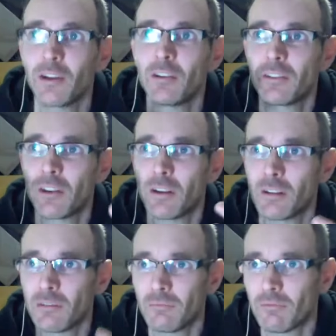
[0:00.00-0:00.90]
to
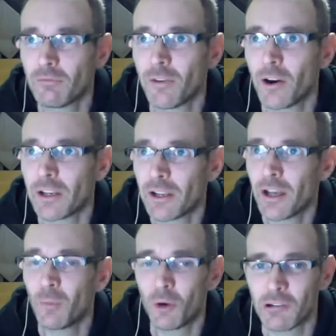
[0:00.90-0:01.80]
find
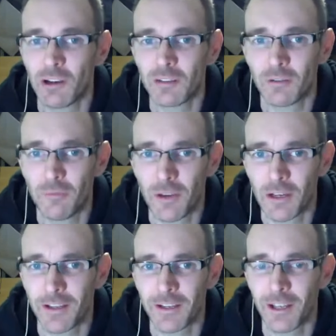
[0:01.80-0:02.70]
out what you're actually
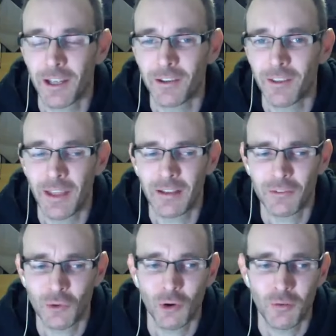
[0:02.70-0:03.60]
feeling, and, and that
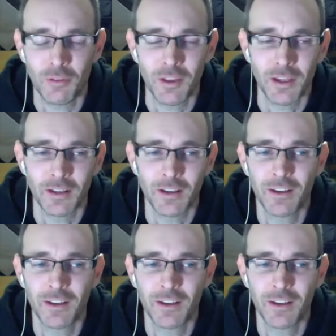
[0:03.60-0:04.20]
sort of thing.